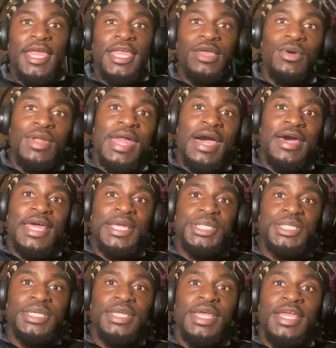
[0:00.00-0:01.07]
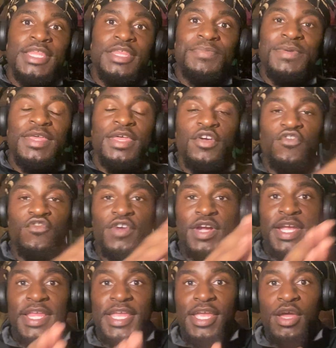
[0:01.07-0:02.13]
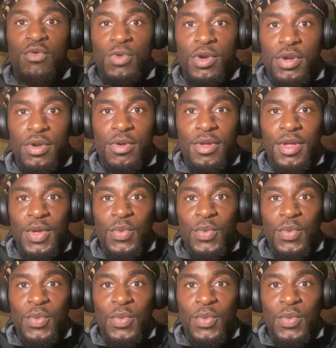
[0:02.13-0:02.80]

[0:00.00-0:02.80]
you allow that shit to be written in your world,